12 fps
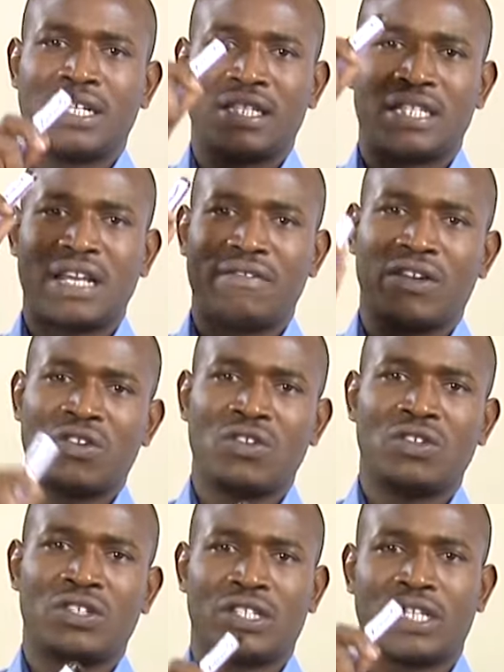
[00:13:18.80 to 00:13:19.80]
several
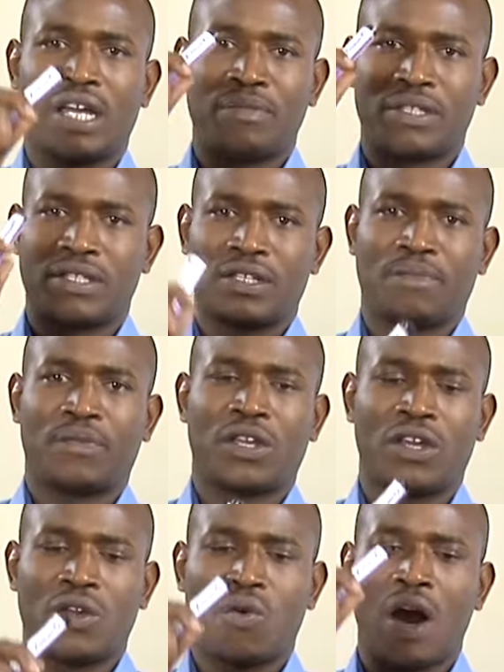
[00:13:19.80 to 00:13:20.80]
times.
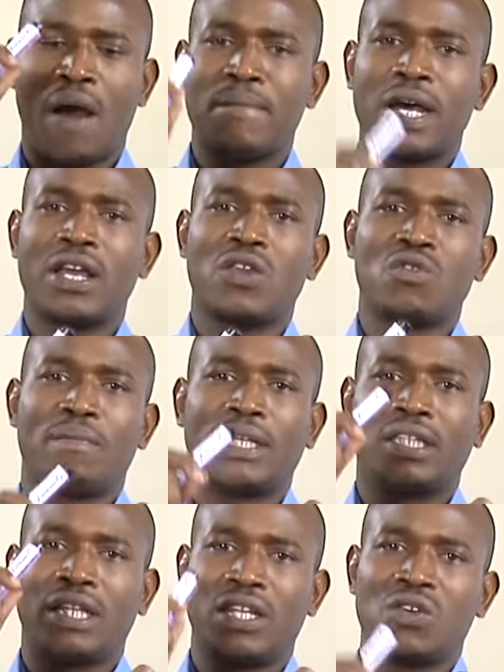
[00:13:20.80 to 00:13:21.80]
You hammer your
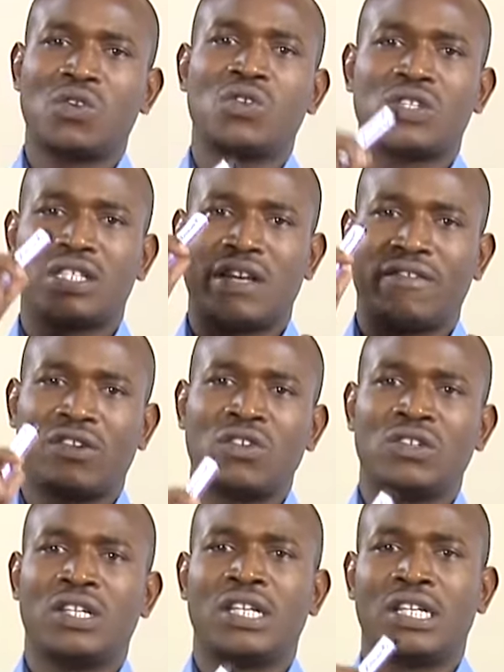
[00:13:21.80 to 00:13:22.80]
material several
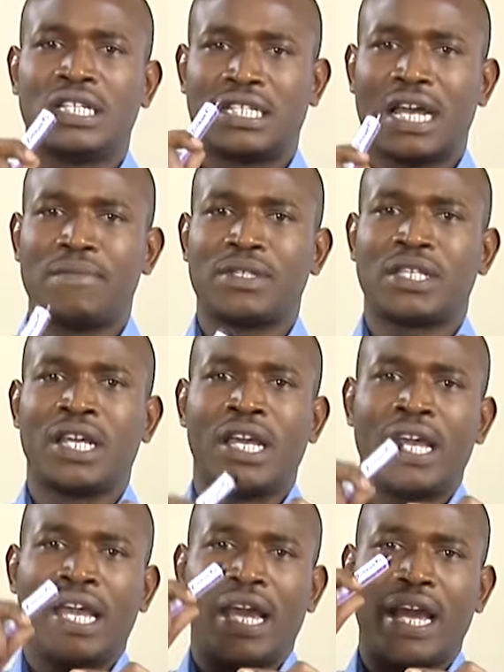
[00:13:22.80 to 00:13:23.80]
times.
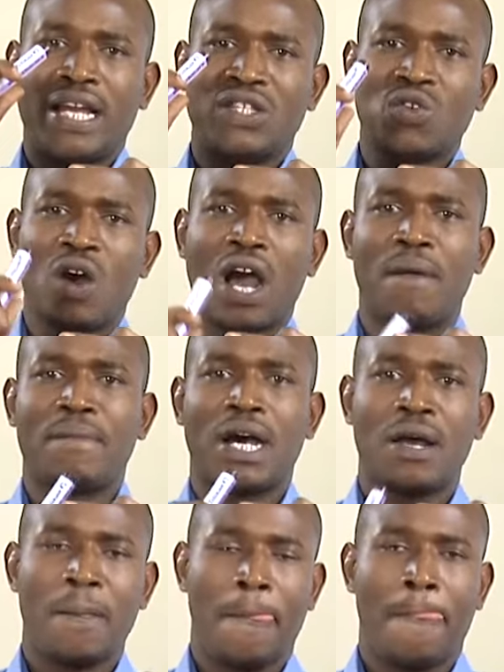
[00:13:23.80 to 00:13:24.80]
As you hammer,
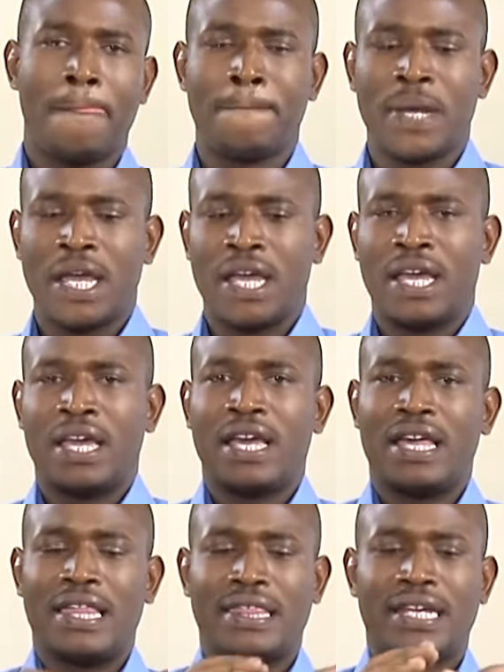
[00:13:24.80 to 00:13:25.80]

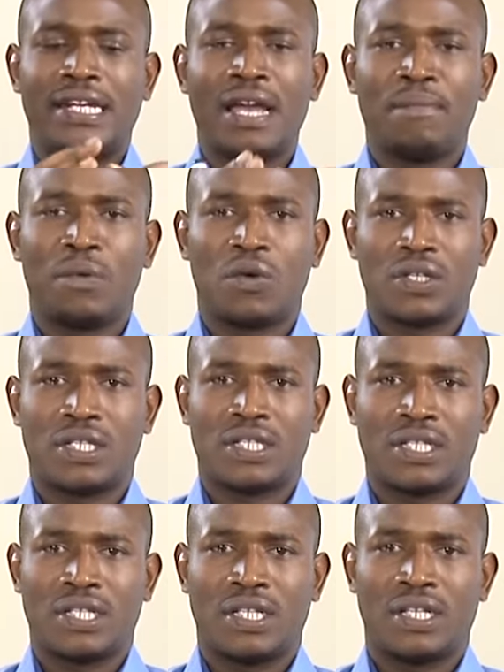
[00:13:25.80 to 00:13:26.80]
the dipoles
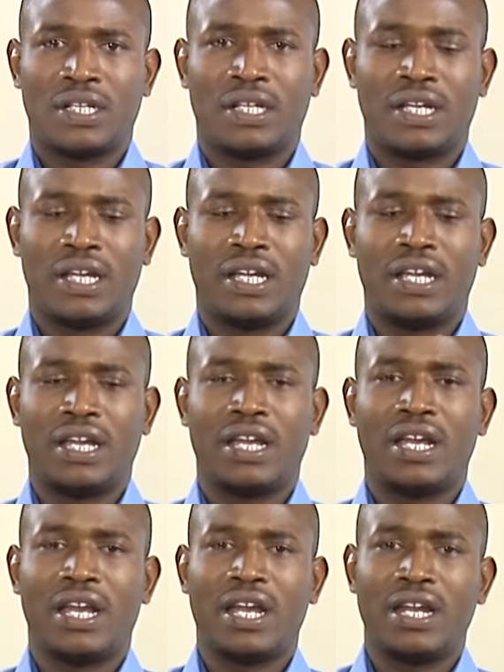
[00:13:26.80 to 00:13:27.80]

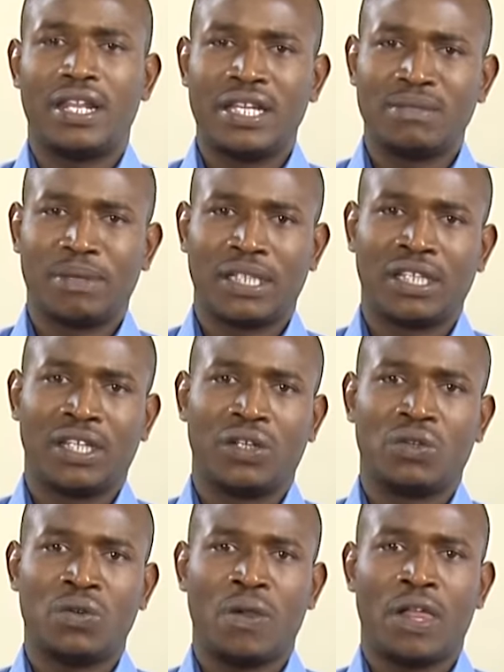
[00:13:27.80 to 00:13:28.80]
in this
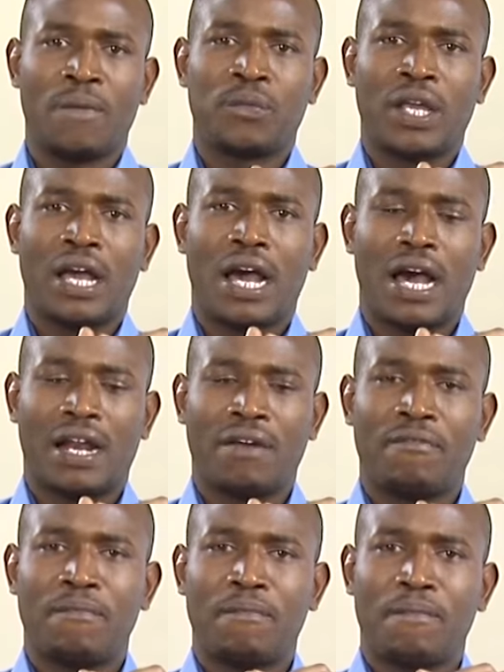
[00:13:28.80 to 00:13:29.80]
material are
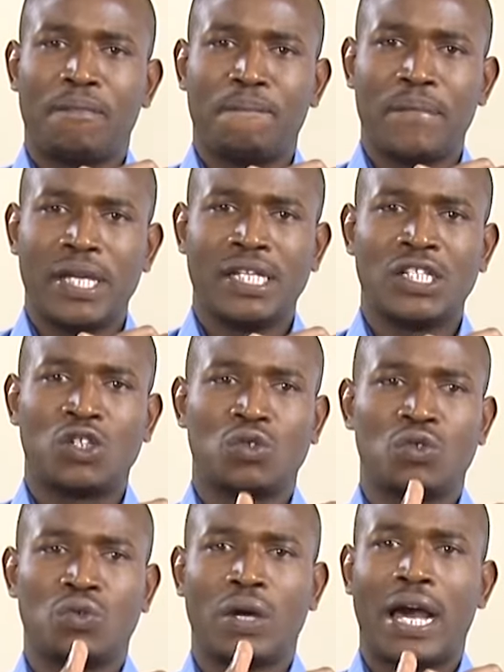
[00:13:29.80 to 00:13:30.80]
made
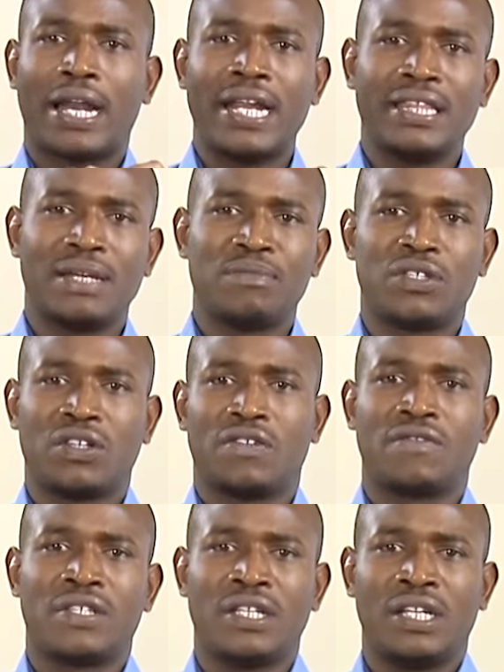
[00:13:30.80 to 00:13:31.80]
to align
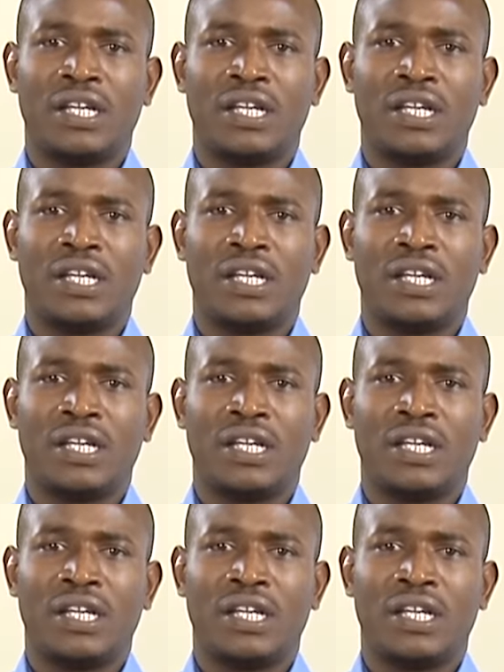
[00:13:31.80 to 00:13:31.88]
themselves